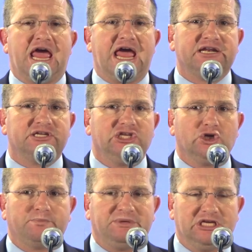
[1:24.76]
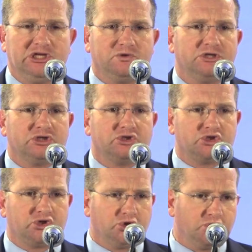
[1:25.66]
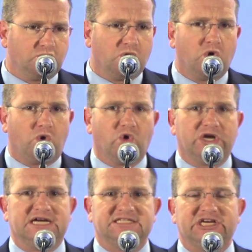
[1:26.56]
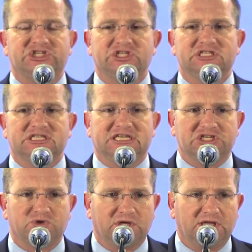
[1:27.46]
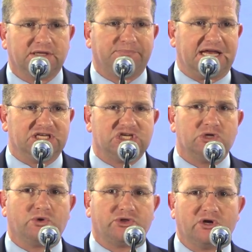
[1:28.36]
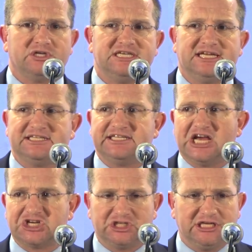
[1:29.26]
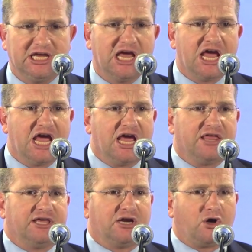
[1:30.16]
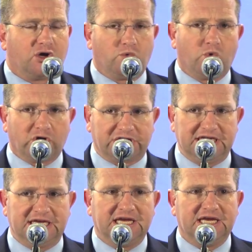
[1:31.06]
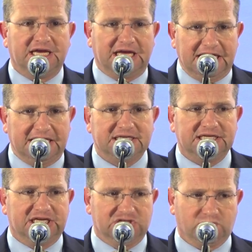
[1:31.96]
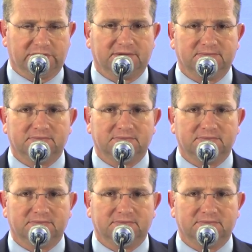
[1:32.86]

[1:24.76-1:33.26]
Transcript: and the European Union to organizations in Israel, the Palestinian Authority, and internationally that are working in Israel.